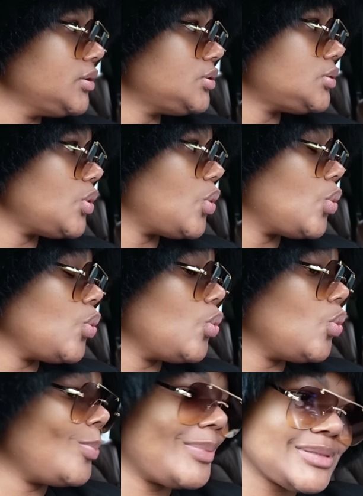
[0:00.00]

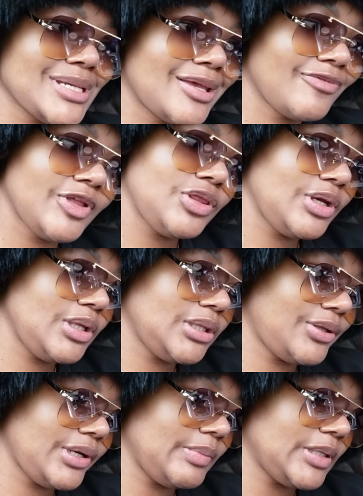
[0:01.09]
So must I give her
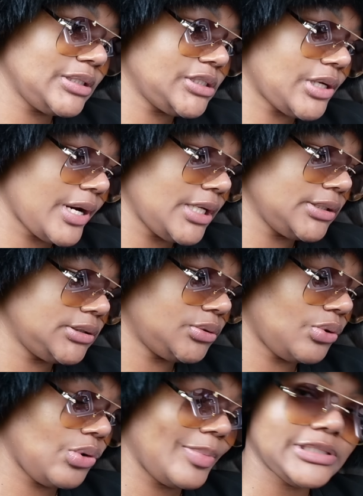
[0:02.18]
3 minutes grace,
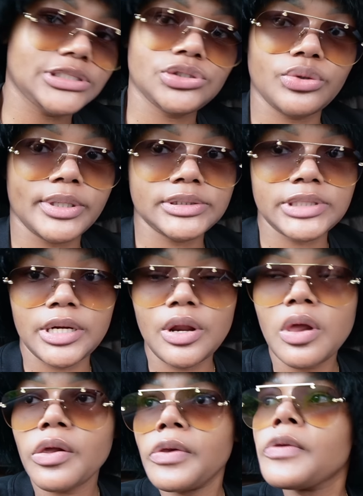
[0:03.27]
or must I just go inside?
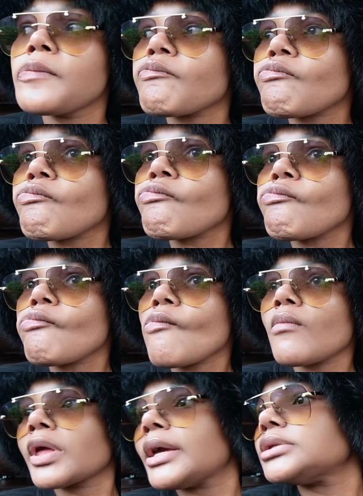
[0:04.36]

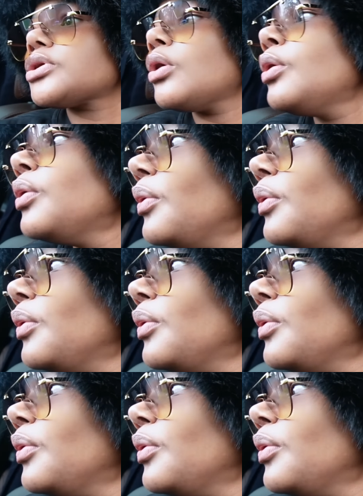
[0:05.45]
Okay, let's go.